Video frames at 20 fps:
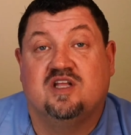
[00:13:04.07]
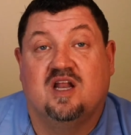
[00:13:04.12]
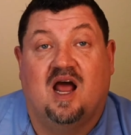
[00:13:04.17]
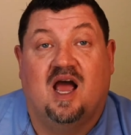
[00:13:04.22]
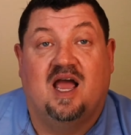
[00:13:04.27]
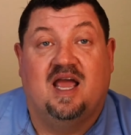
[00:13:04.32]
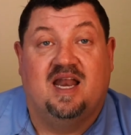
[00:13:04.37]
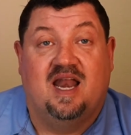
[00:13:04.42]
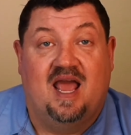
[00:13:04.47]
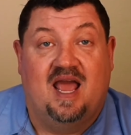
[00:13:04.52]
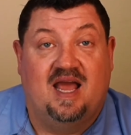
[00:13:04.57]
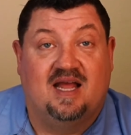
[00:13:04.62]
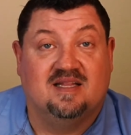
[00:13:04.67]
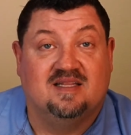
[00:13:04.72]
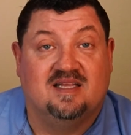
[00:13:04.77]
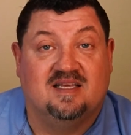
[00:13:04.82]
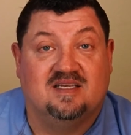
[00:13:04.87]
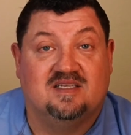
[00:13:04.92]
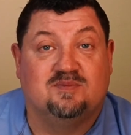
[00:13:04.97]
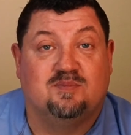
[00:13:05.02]
I had
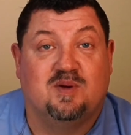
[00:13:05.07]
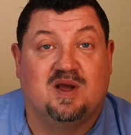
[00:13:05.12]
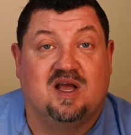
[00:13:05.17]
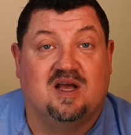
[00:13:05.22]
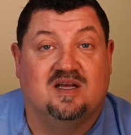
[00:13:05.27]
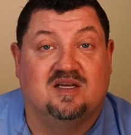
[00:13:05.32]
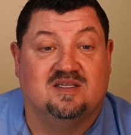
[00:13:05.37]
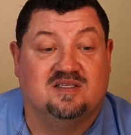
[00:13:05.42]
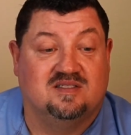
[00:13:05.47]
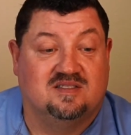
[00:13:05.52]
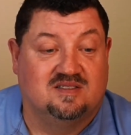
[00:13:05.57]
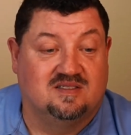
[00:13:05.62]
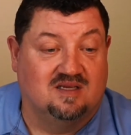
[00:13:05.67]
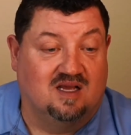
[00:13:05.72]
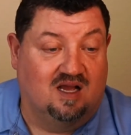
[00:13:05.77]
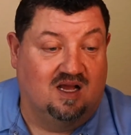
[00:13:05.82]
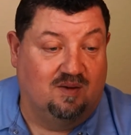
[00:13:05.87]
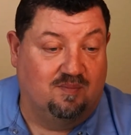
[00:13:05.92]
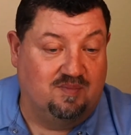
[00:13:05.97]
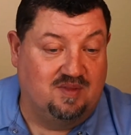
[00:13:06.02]
this, because
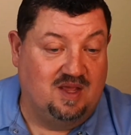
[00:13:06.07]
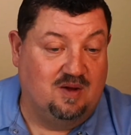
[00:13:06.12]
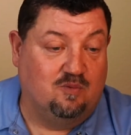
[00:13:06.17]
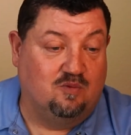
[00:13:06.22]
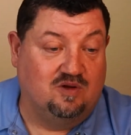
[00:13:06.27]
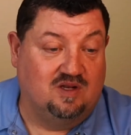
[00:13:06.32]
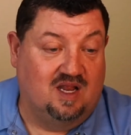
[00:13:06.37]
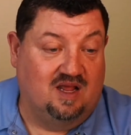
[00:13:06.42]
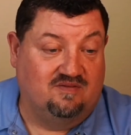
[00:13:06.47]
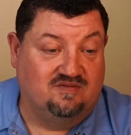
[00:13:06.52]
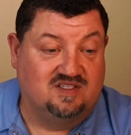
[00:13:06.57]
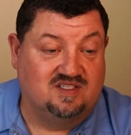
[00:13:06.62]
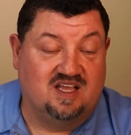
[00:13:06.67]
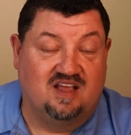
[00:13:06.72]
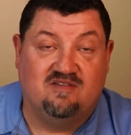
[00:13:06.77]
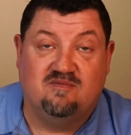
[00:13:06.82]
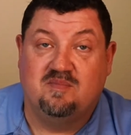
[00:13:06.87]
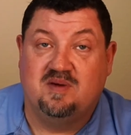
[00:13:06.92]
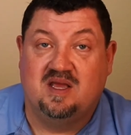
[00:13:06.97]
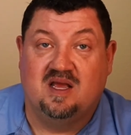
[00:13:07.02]
it would have
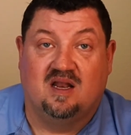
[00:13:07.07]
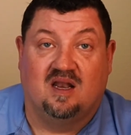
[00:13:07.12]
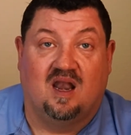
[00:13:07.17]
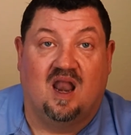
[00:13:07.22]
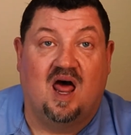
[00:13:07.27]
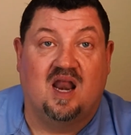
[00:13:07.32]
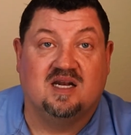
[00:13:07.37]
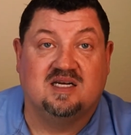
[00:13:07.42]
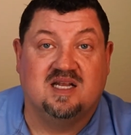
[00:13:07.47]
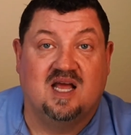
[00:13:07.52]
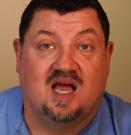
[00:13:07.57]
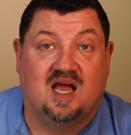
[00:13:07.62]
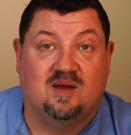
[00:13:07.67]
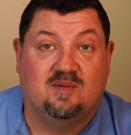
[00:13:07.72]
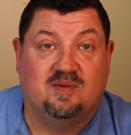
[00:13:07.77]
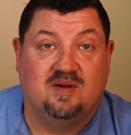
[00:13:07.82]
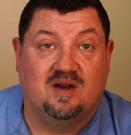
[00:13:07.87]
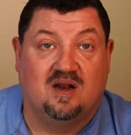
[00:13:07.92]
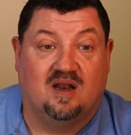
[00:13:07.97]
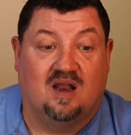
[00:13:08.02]
saved me a lot of time
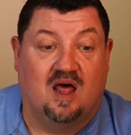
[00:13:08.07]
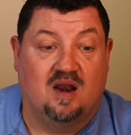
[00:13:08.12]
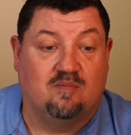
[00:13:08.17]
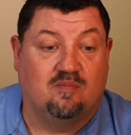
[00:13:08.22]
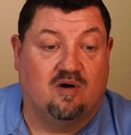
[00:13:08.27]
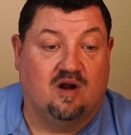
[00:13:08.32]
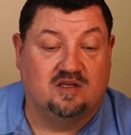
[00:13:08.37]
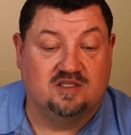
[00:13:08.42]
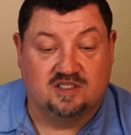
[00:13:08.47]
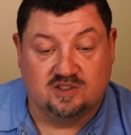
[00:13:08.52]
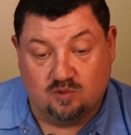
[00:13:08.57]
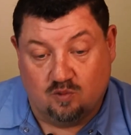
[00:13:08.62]
and a lot of projects.